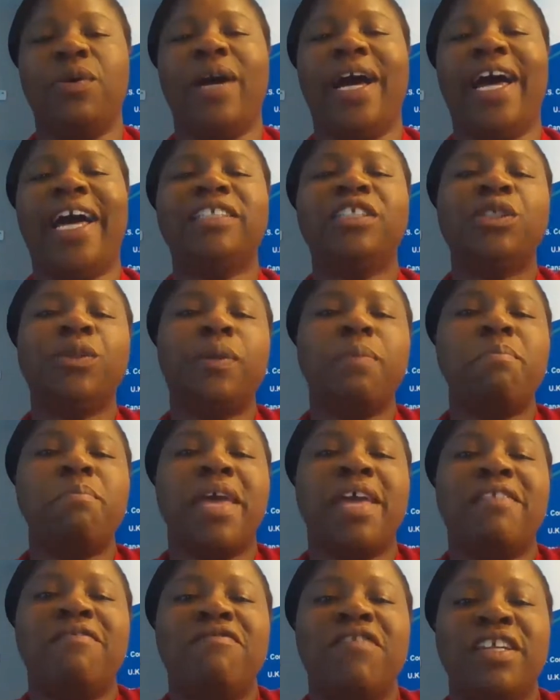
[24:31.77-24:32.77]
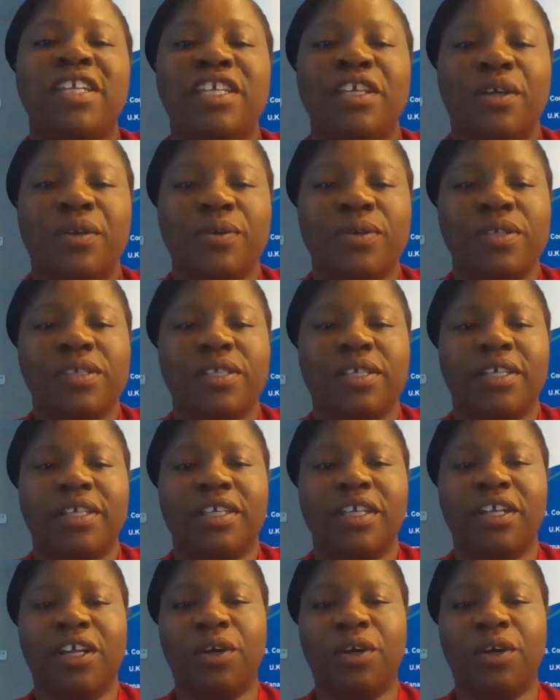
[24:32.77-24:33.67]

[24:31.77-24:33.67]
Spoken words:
how to embed videos,